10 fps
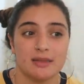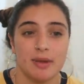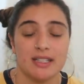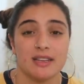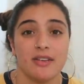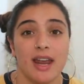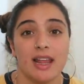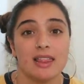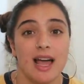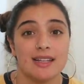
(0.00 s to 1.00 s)
expensive and
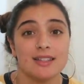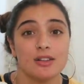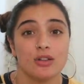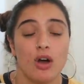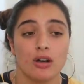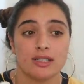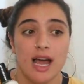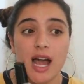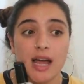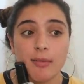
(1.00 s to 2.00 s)
it lasts a long
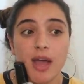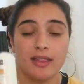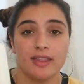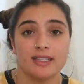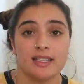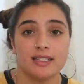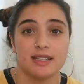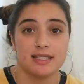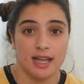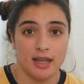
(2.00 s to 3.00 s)
time. This is
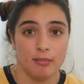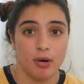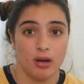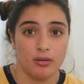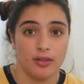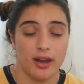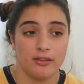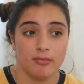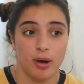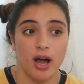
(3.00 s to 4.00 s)
the second bottle that
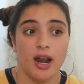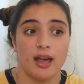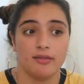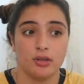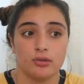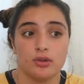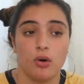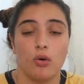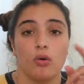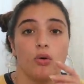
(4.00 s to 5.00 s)
I've bought. I've used a
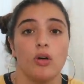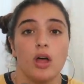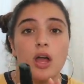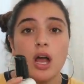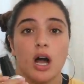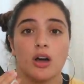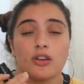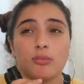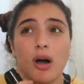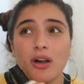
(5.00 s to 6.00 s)
whole
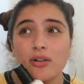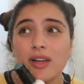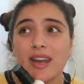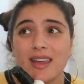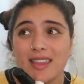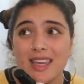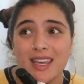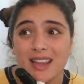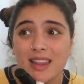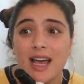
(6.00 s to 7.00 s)
other bottle and I
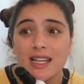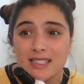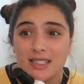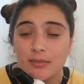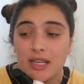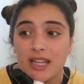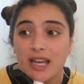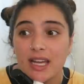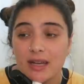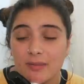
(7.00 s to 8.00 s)
think it lasted me
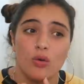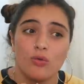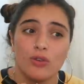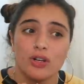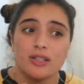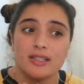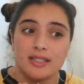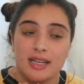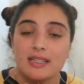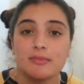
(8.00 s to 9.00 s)
like over
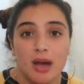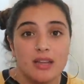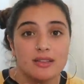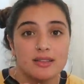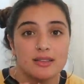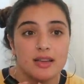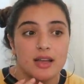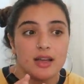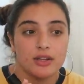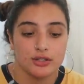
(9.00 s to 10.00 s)
6 months.
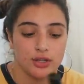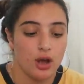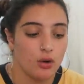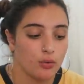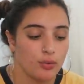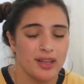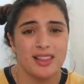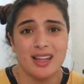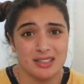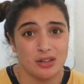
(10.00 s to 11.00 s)
So it
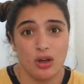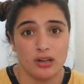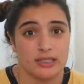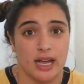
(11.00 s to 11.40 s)
lasts a long